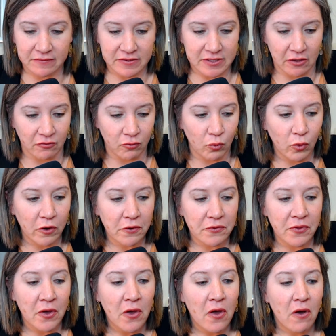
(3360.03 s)
of self-worth,
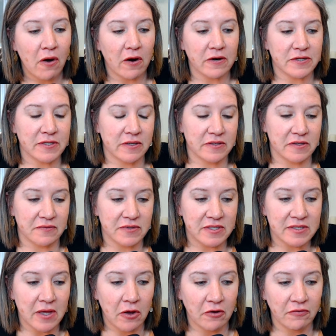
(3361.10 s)
our sense of
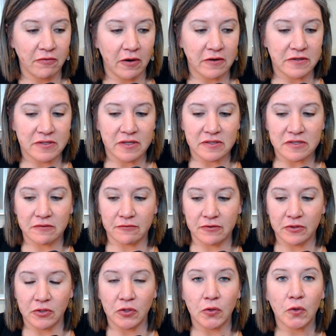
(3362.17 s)
self, our sense of
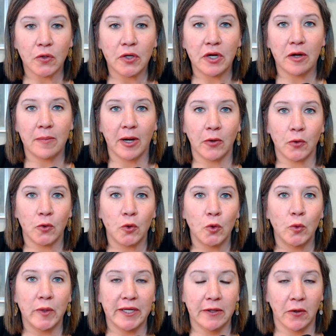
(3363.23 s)
feeling good about who
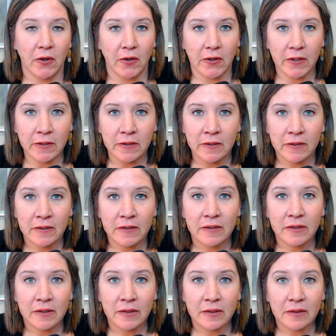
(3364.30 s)
we are,
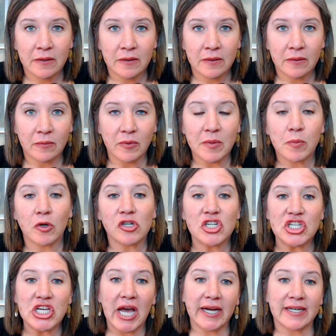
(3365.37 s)
we
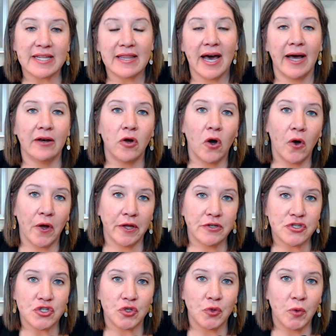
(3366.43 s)
project that
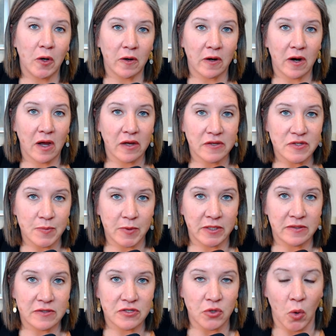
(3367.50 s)
onto our
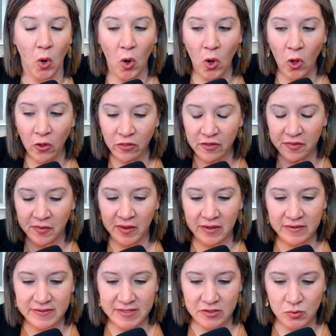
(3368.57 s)
husbands. So all the
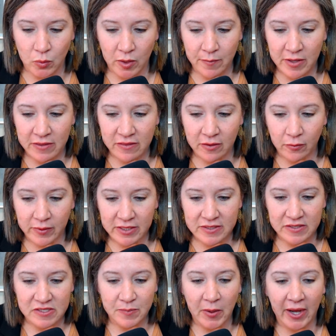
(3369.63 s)
things as women that we
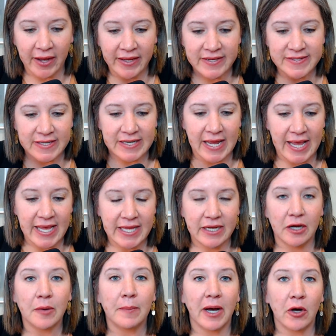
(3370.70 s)
despise and hate
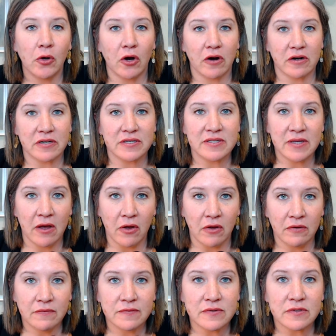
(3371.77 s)
about
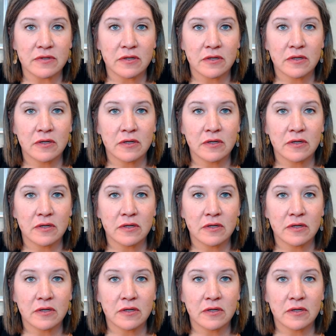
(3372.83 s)
ourselves,